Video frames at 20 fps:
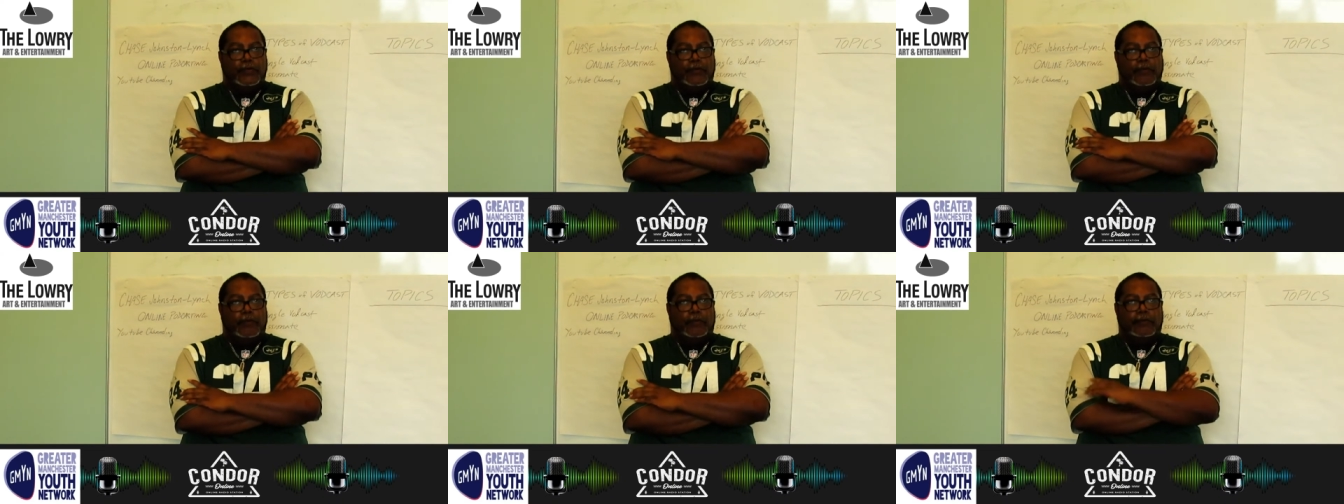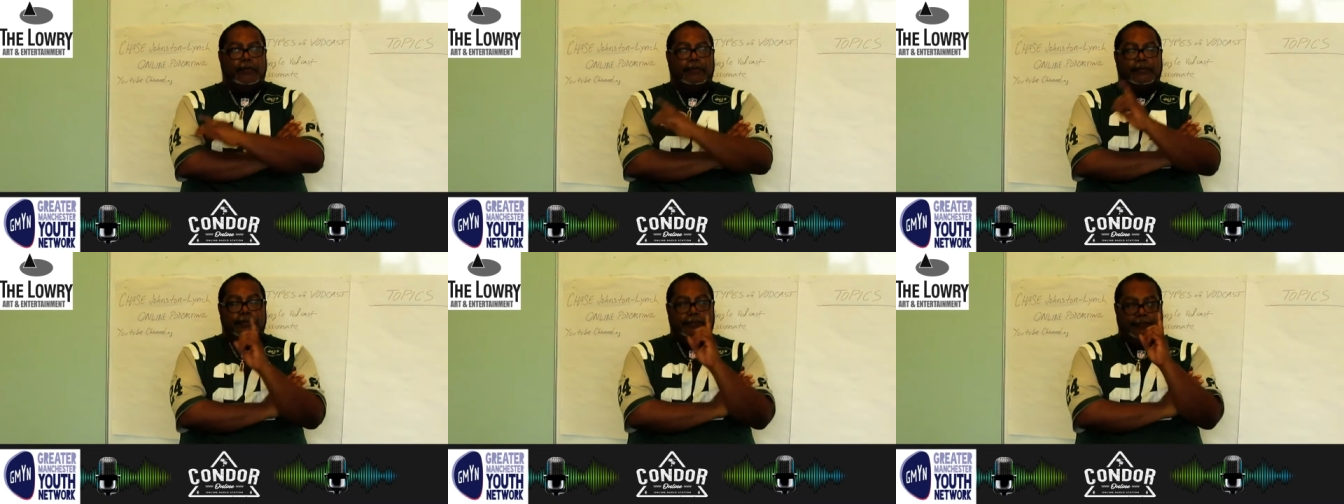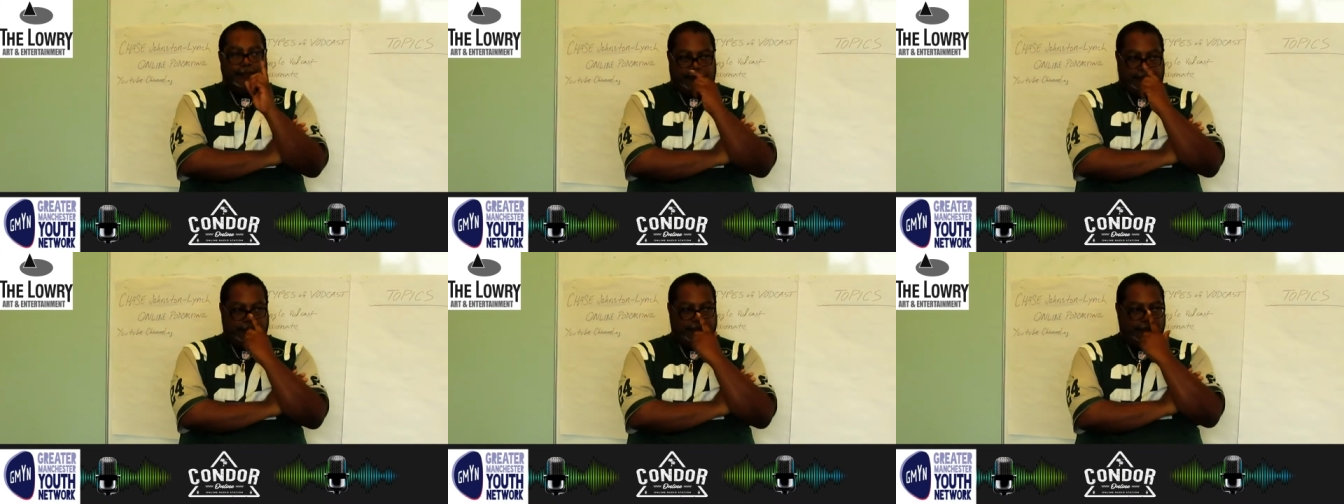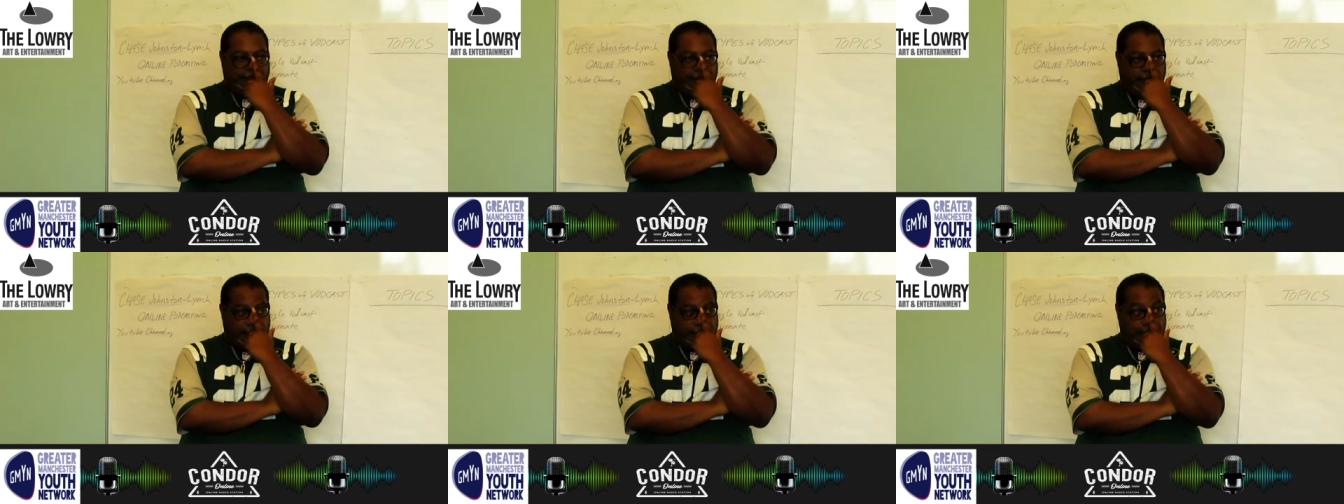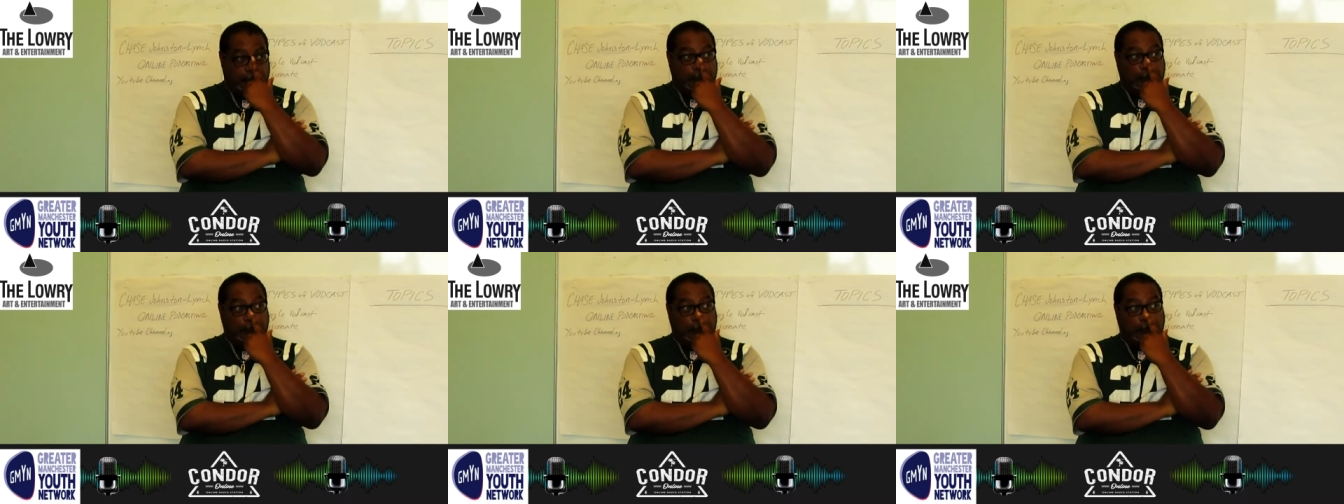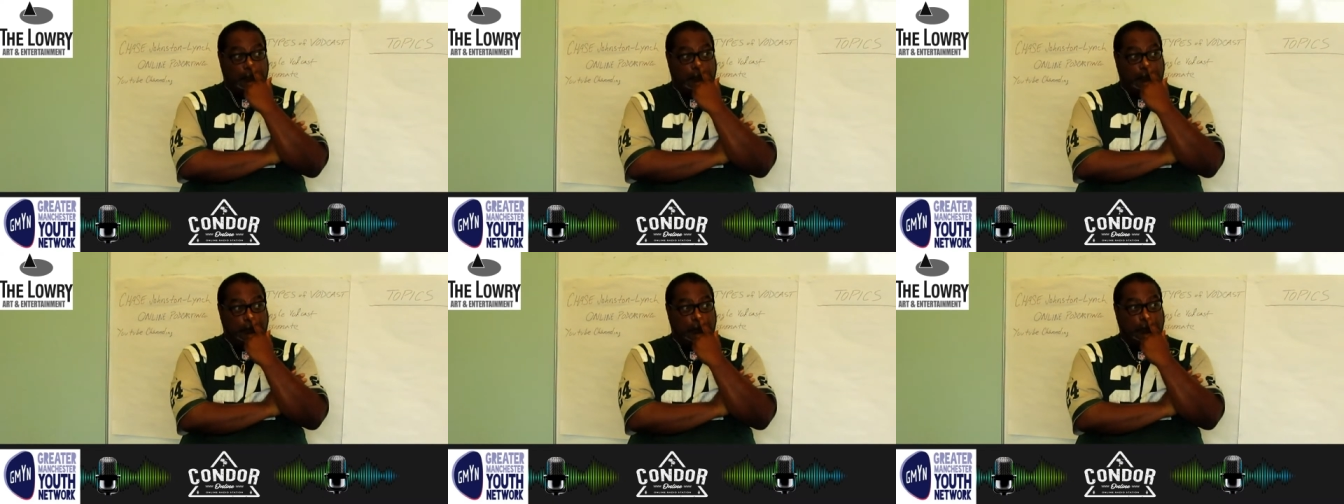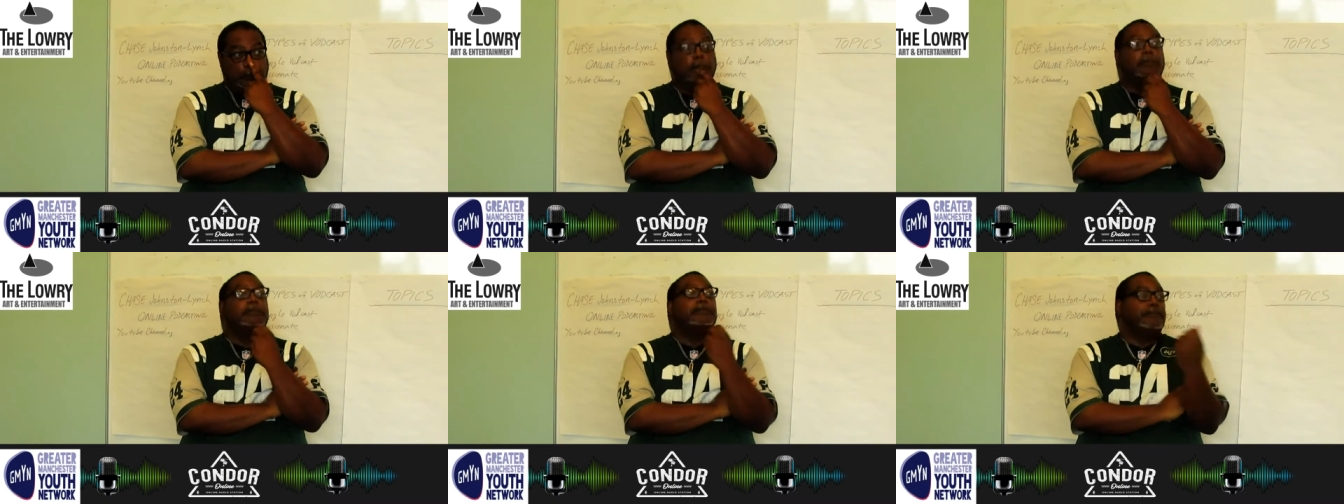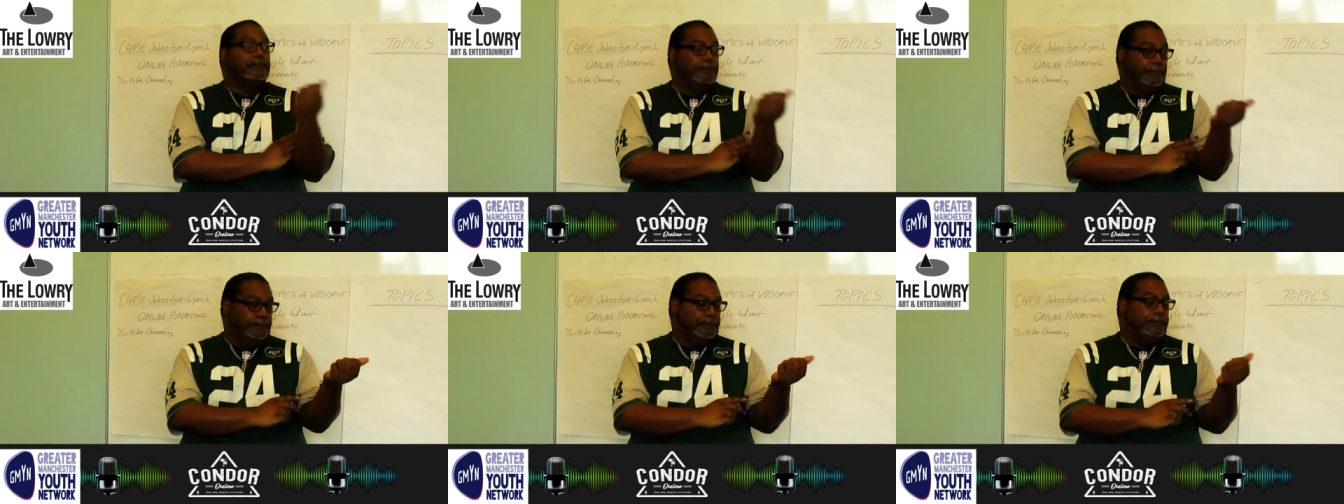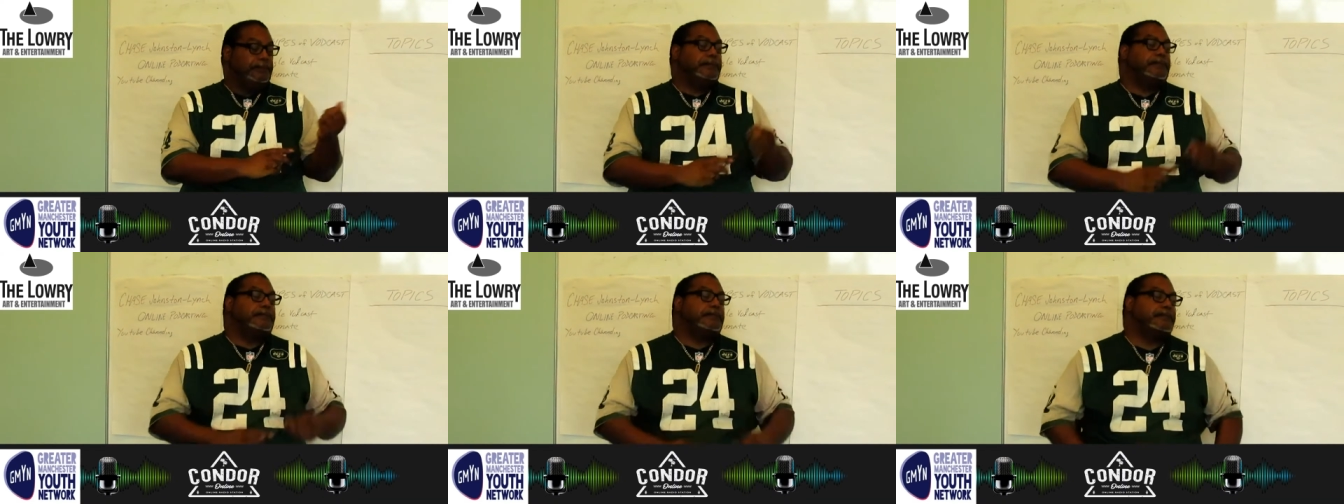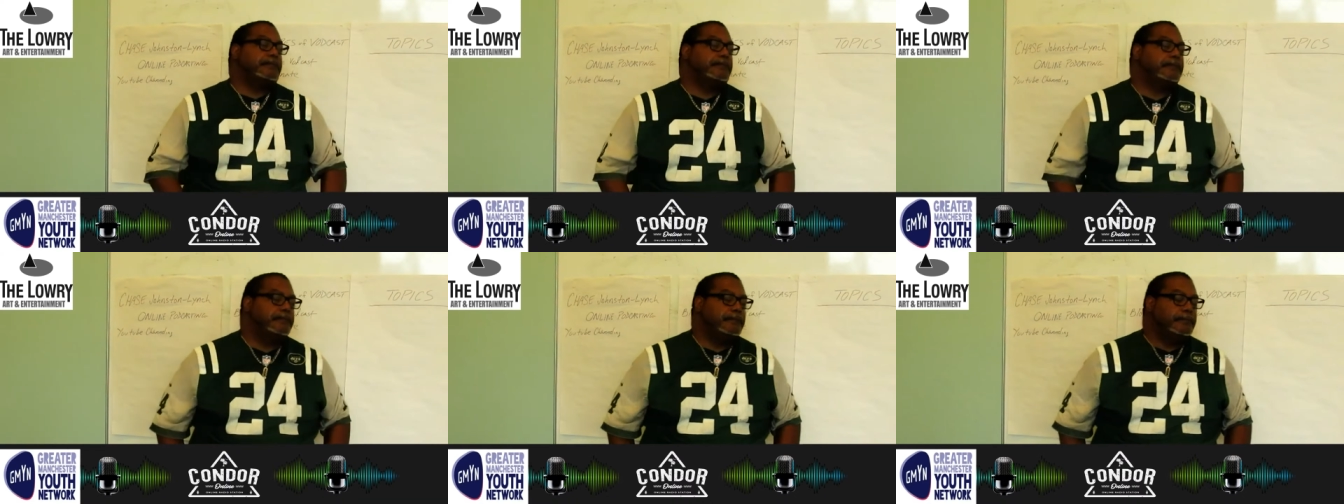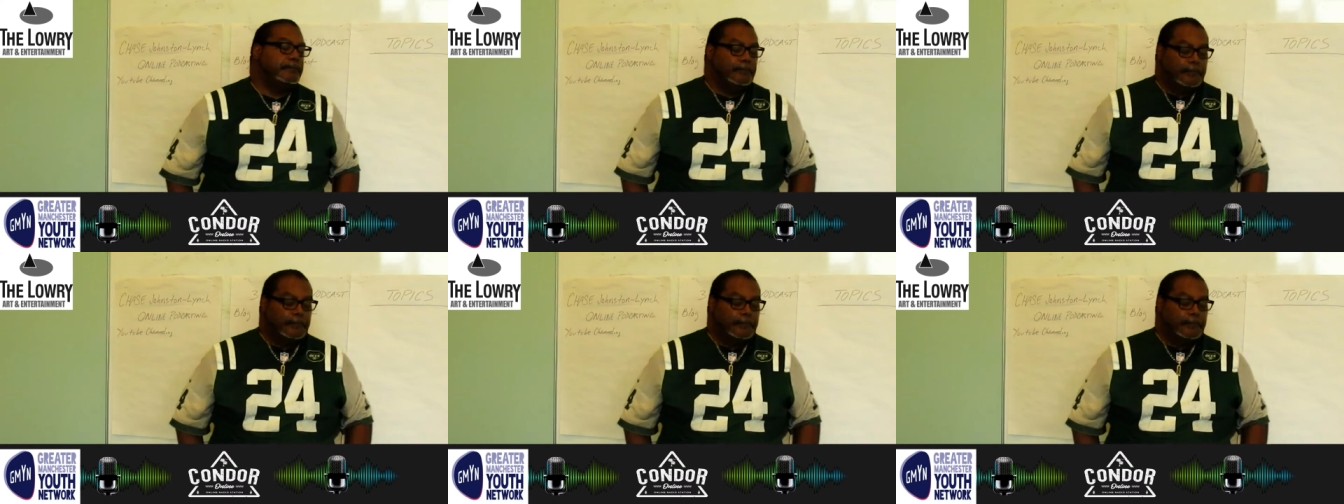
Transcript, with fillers: like if you're talking about bullying and you're talking about um,